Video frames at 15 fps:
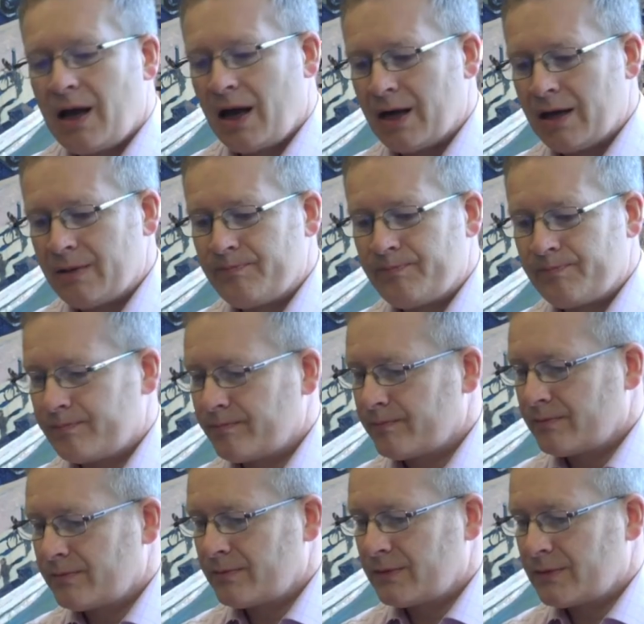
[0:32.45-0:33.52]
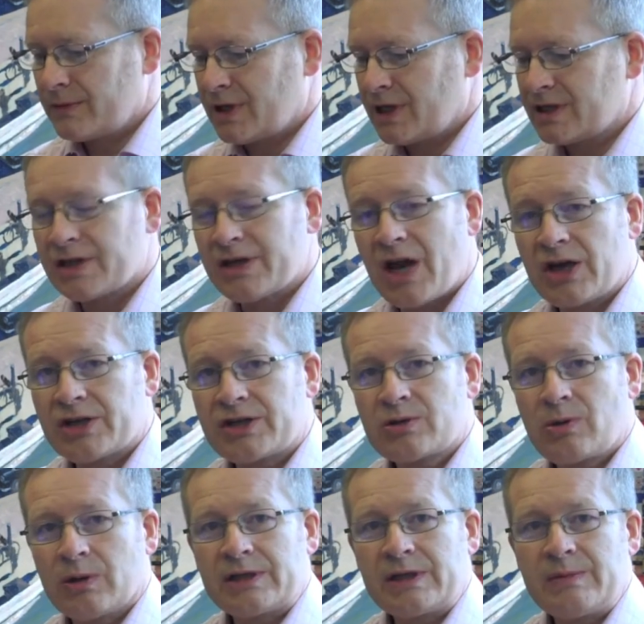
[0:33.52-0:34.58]
Um, this is an artist
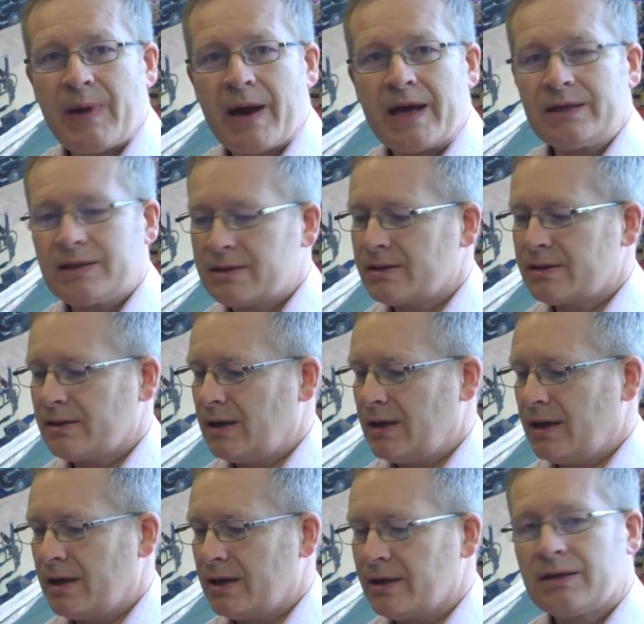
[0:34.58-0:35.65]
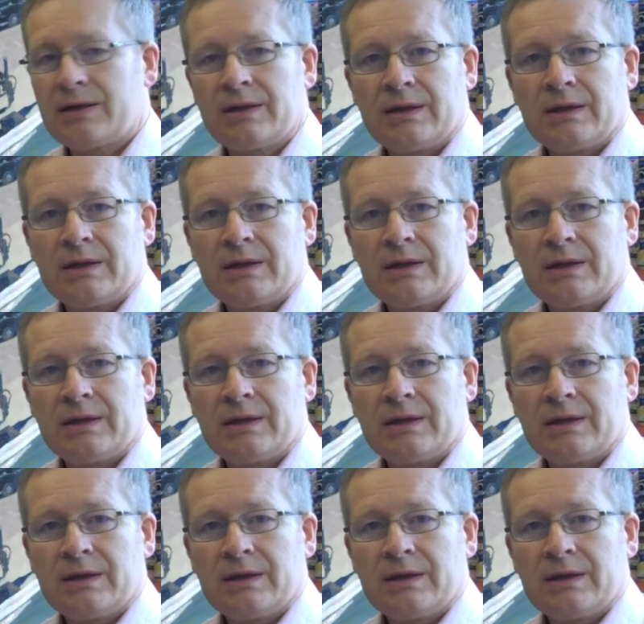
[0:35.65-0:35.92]
quality paint. Uh,